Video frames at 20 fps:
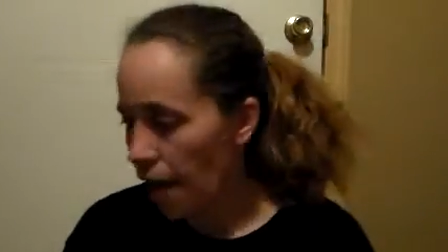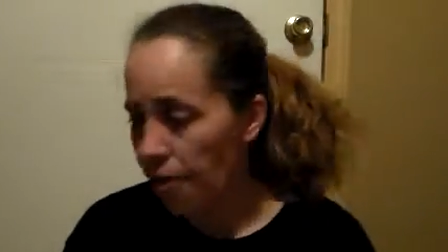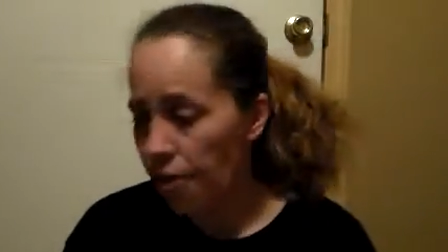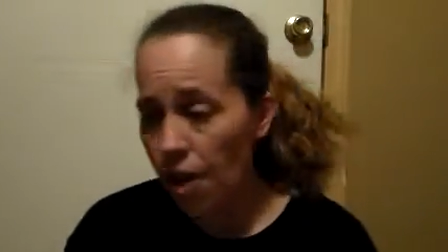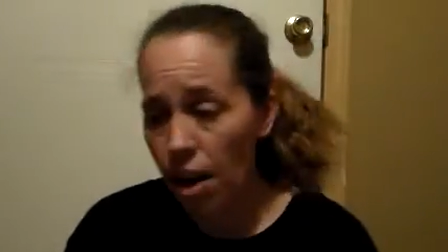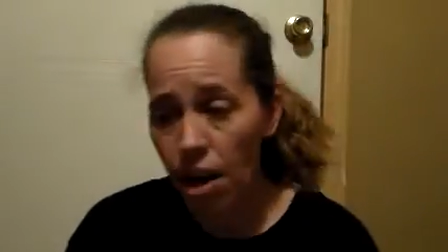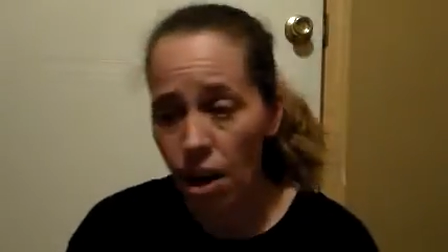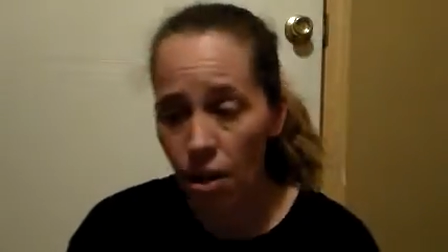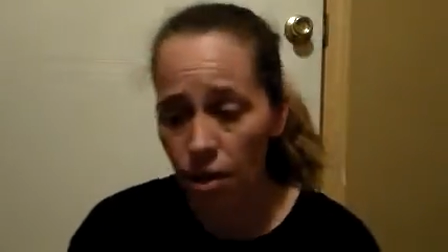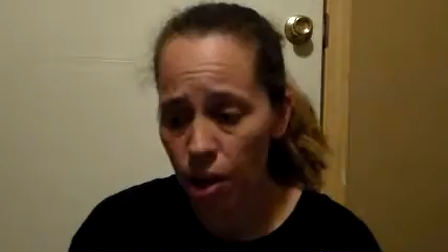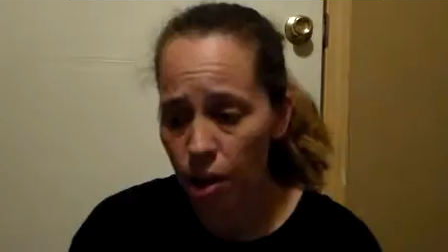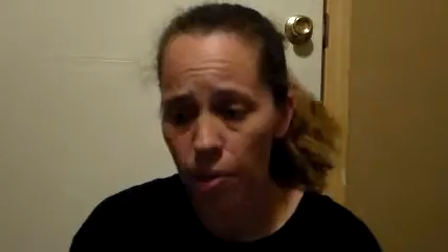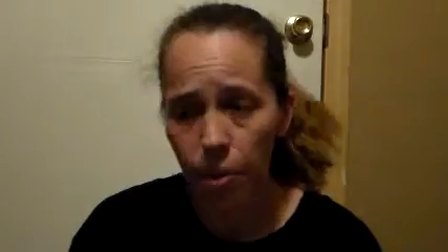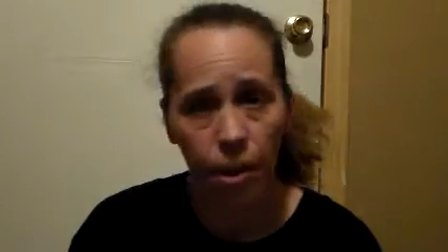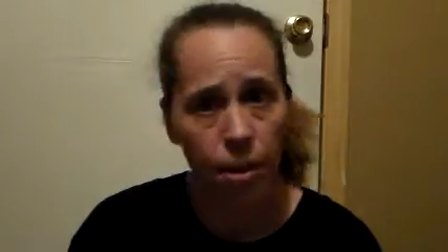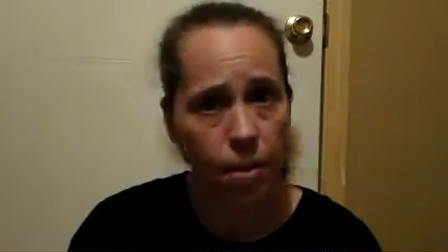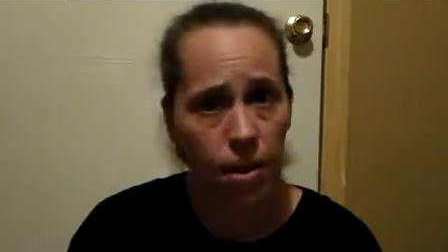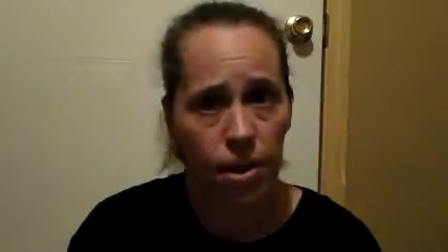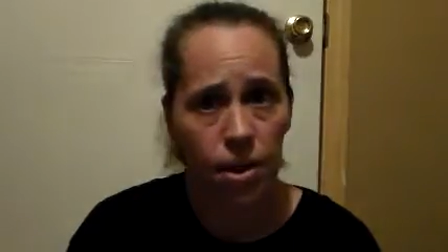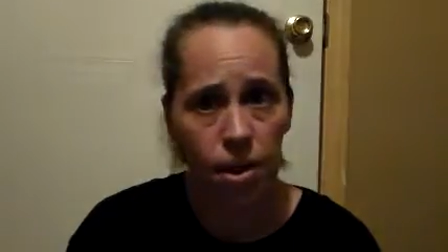And I thought I
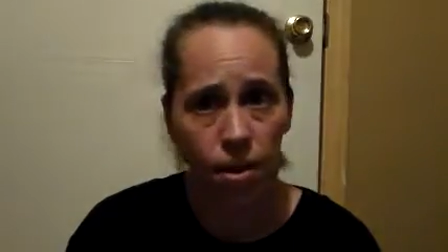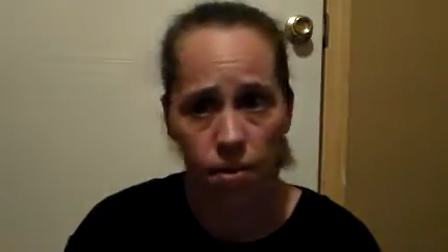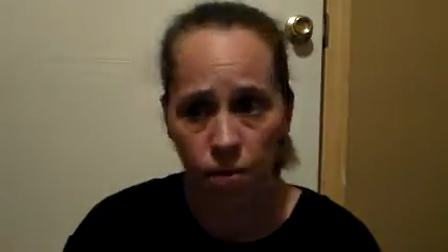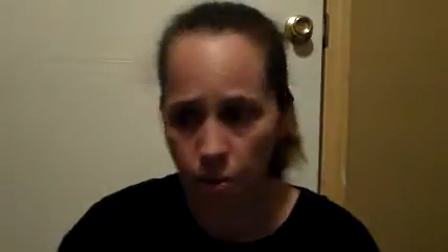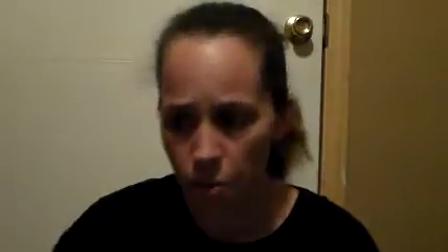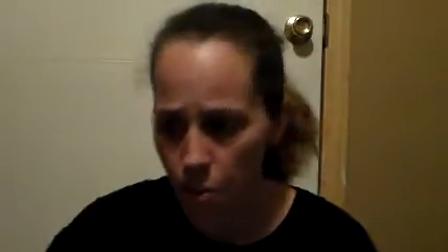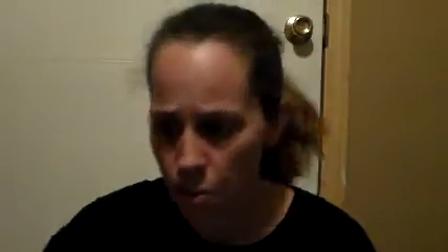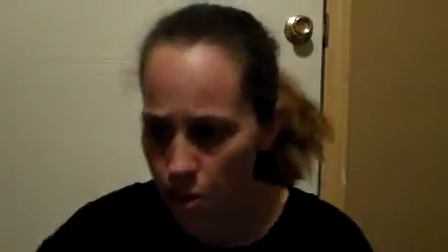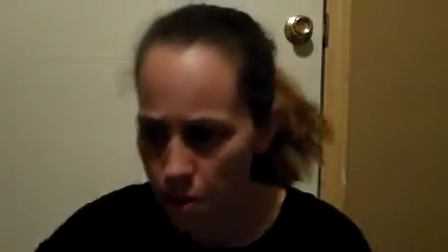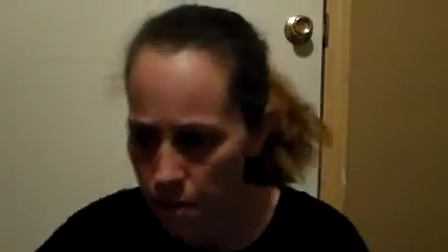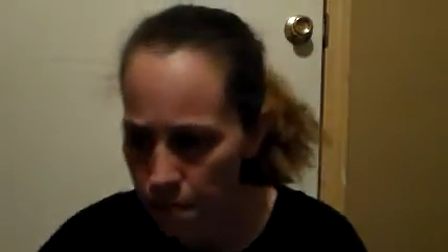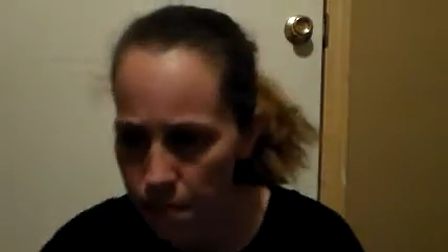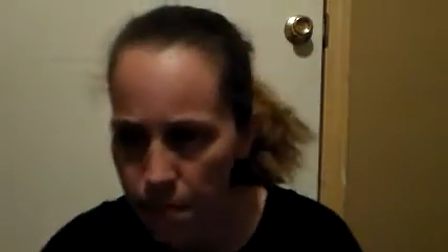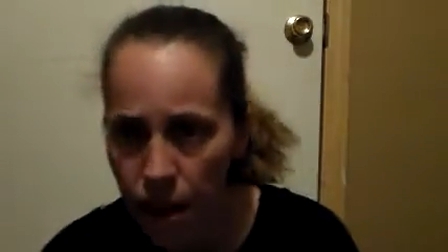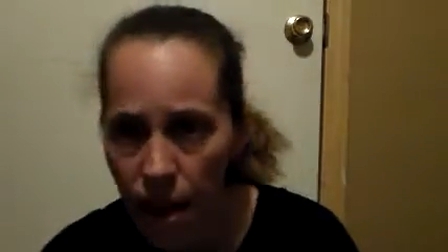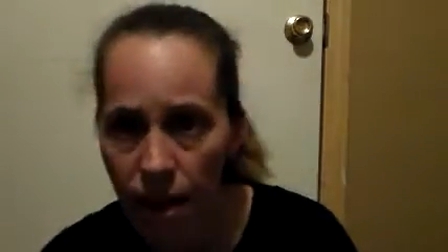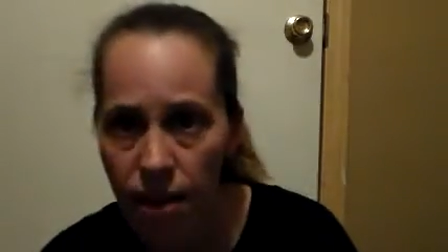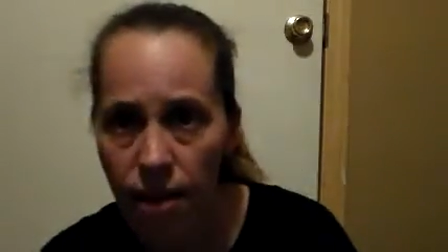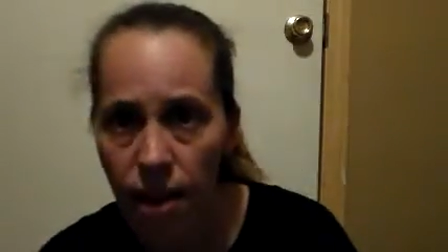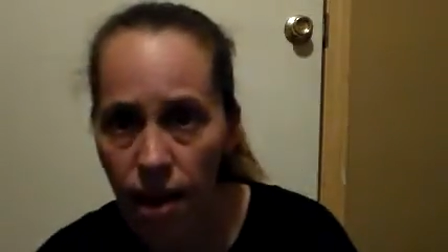only requested
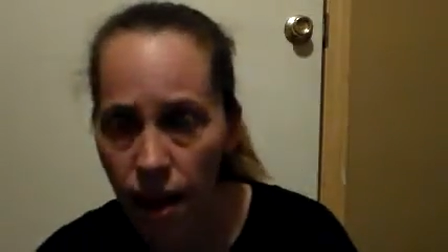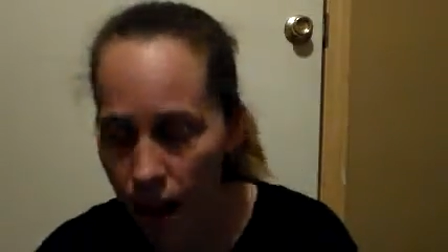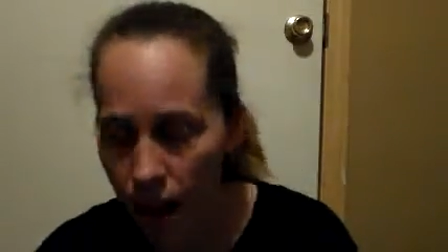four, but